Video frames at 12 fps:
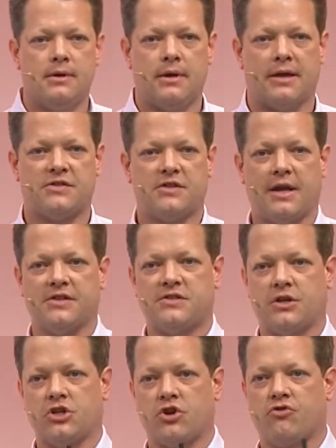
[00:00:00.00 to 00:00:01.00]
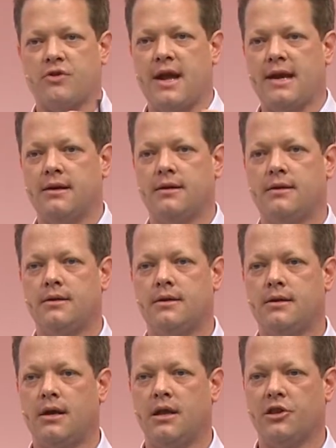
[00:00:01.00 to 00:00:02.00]
and, and start to create
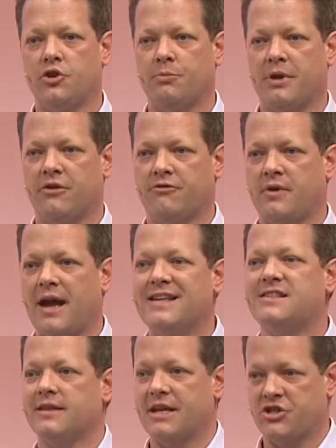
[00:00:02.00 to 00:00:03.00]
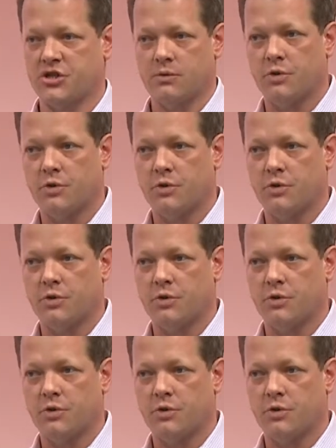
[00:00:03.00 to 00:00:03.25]
a little bit of isolation.